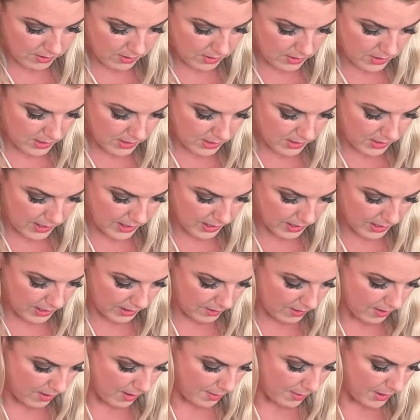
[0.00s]
It doesn't take any
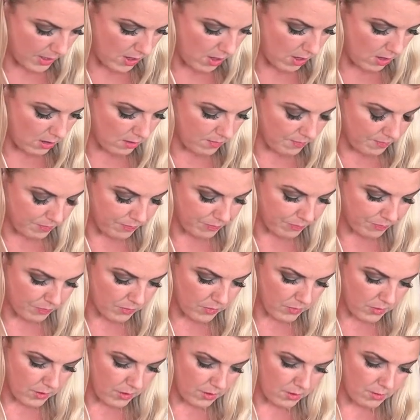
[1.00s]
time at all.
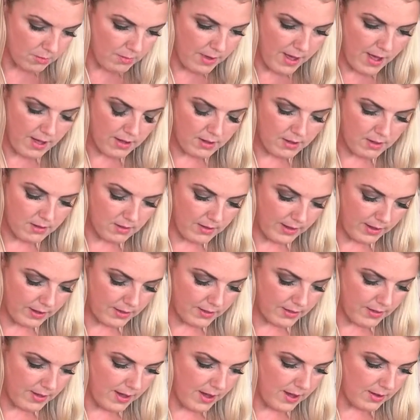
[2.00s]
Back
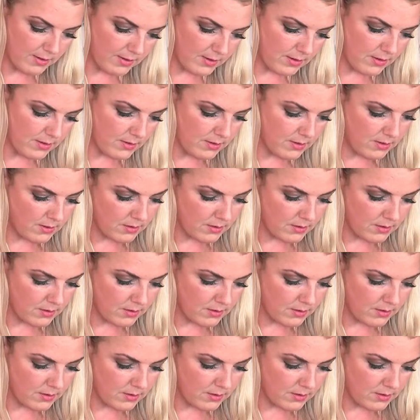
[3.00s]
like that.